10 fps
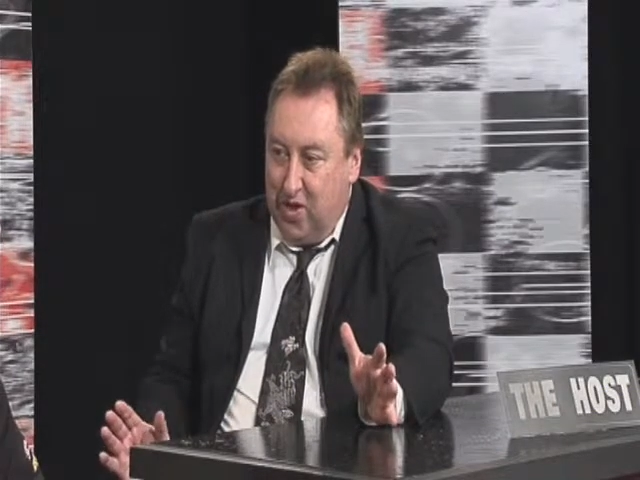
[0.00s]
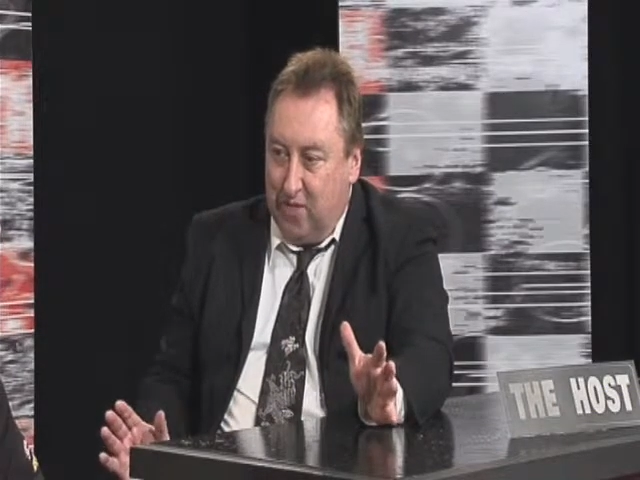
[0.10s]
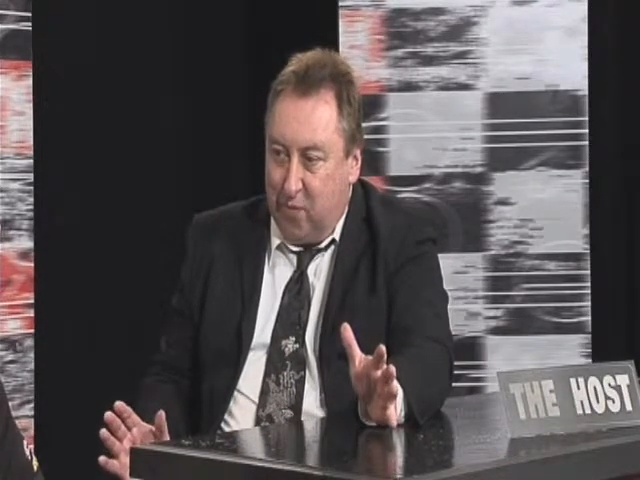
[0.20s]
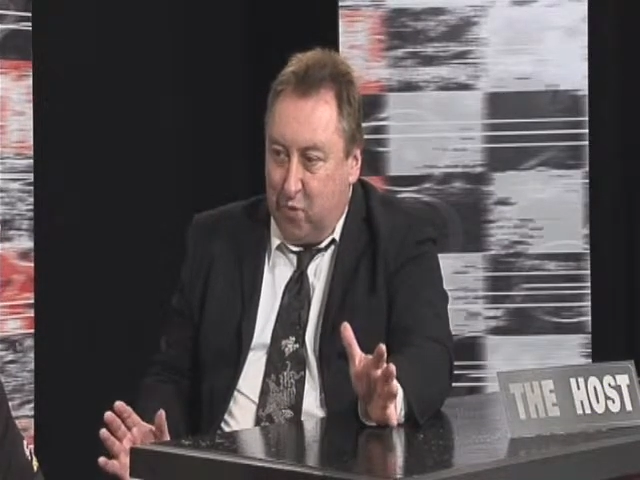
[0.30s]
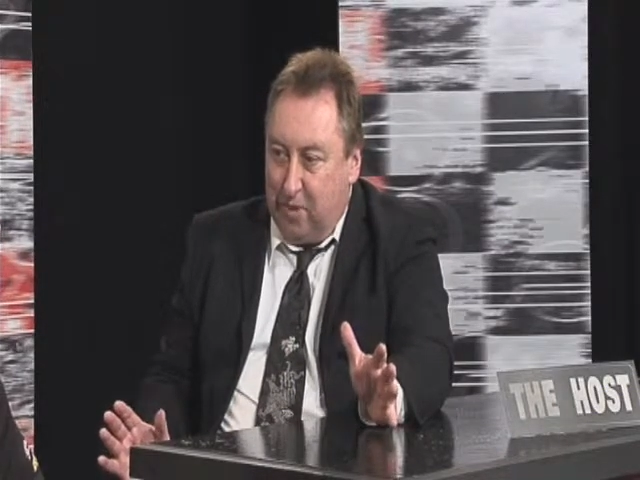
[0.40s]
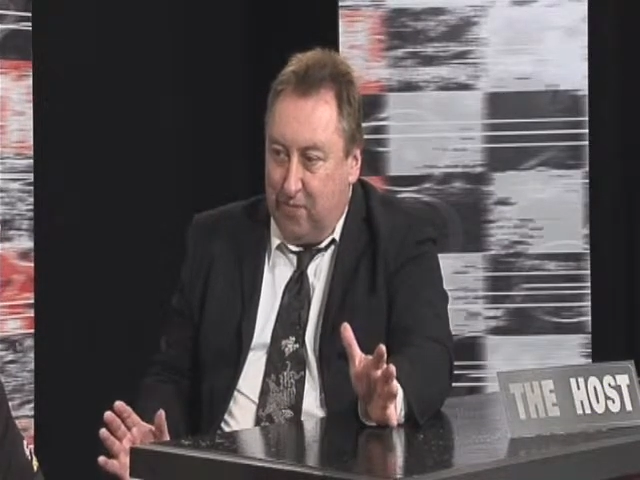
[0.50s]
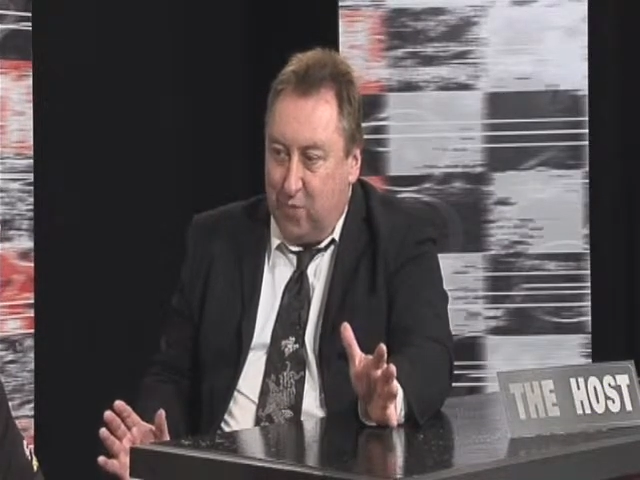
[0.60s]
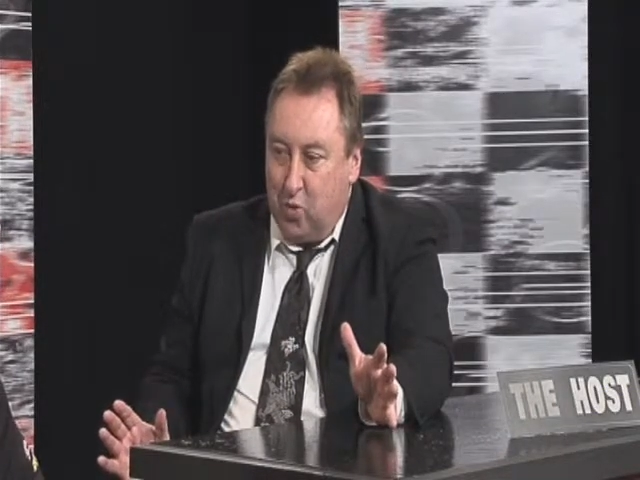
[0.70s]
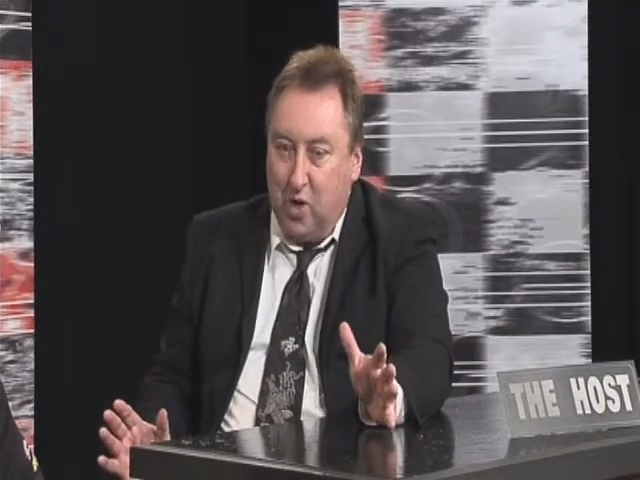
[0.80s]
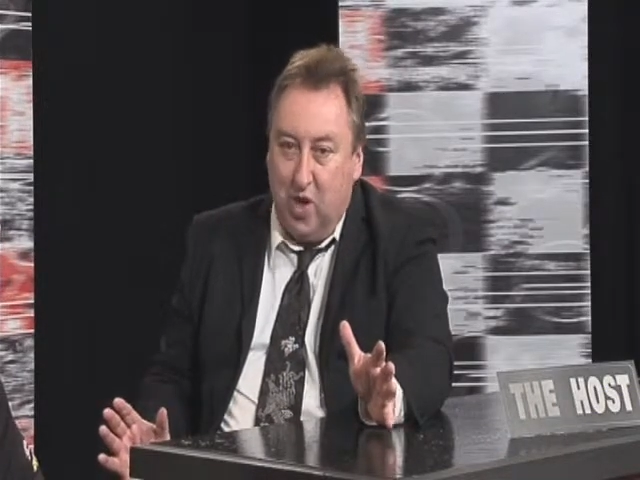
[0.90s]
the Formula
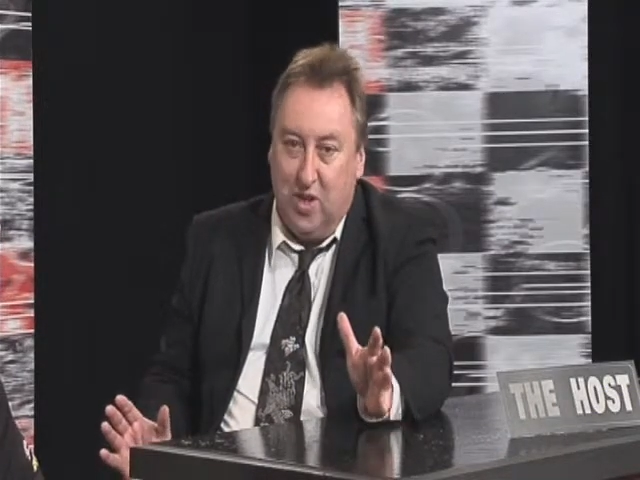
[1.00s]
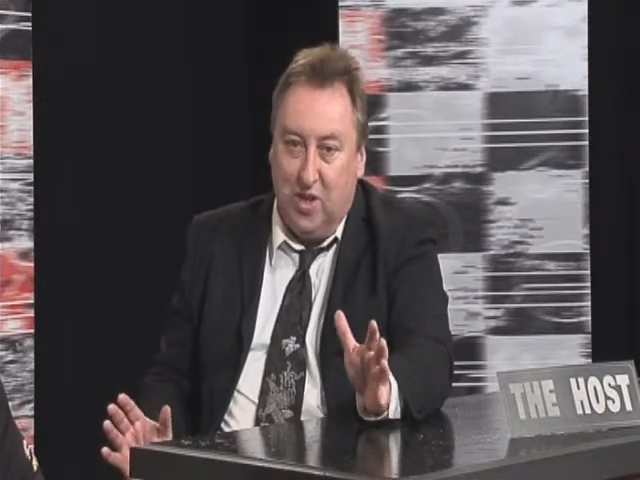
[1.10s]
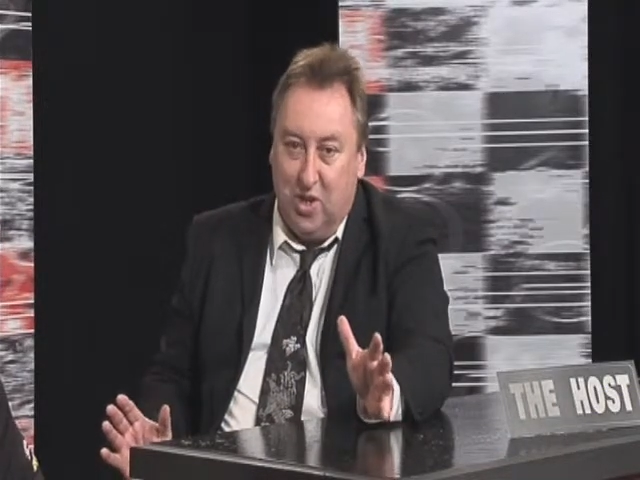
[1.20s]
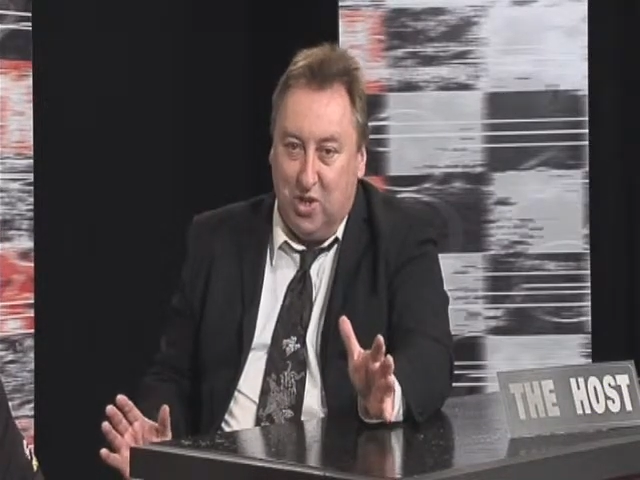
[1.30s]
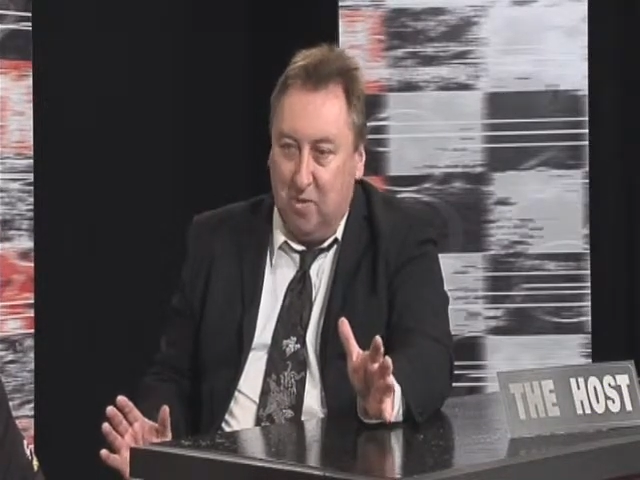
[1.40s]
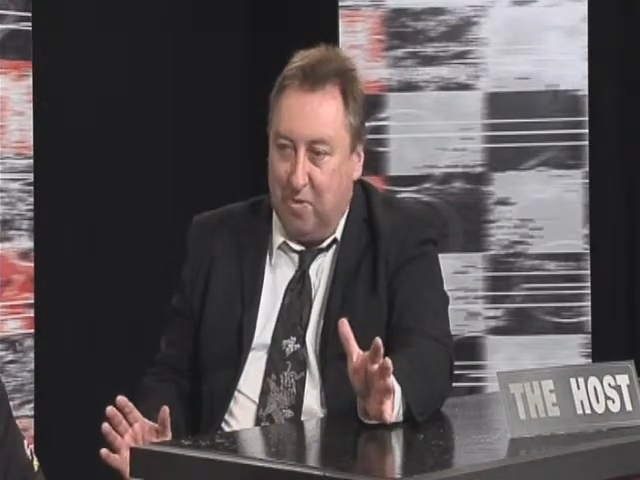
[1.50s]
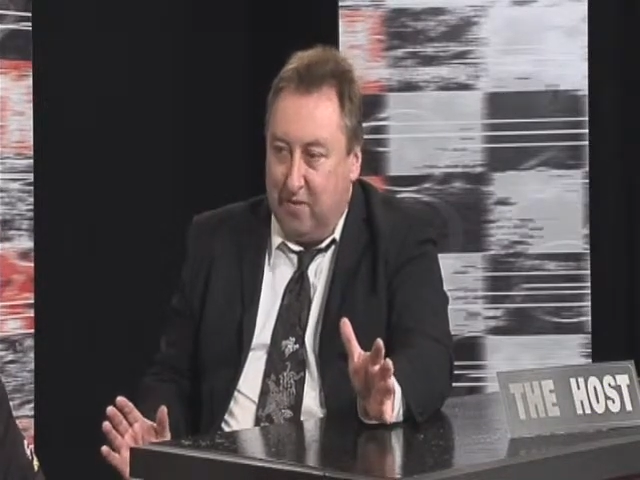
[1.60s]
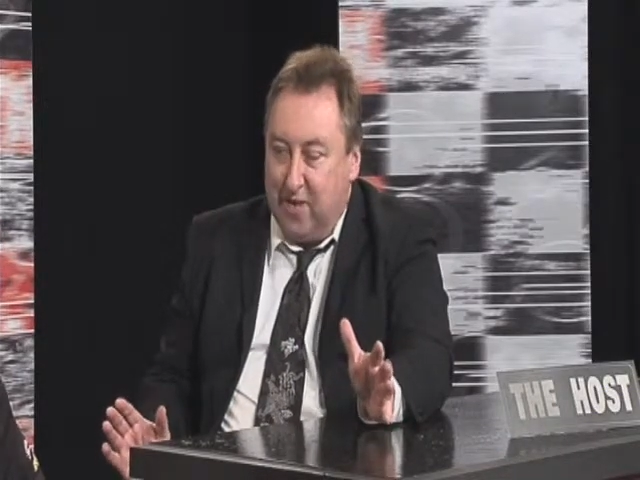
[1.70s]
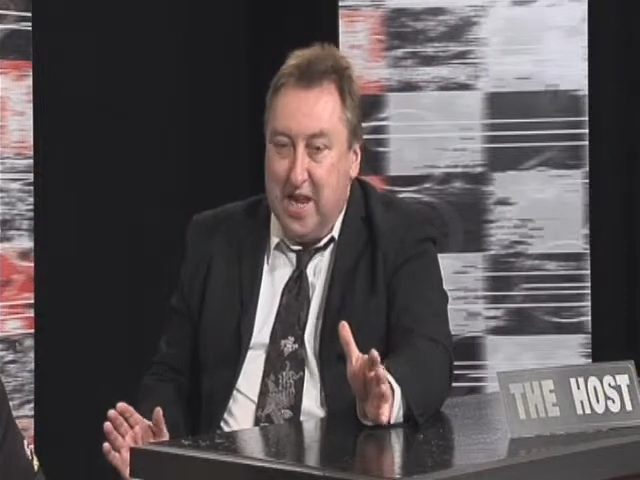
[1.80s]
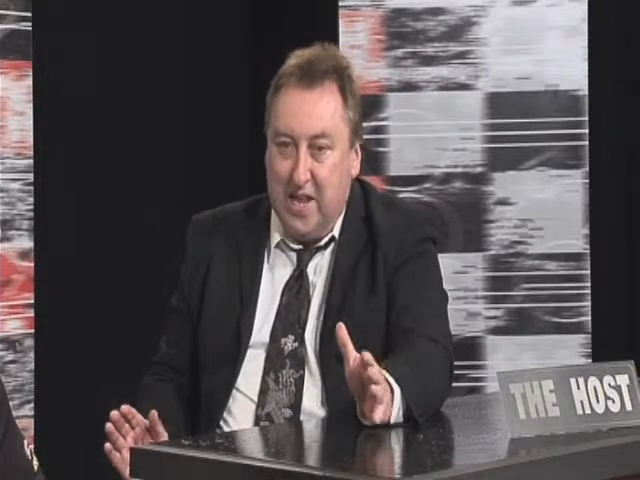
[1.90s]
Ford guys, in terms of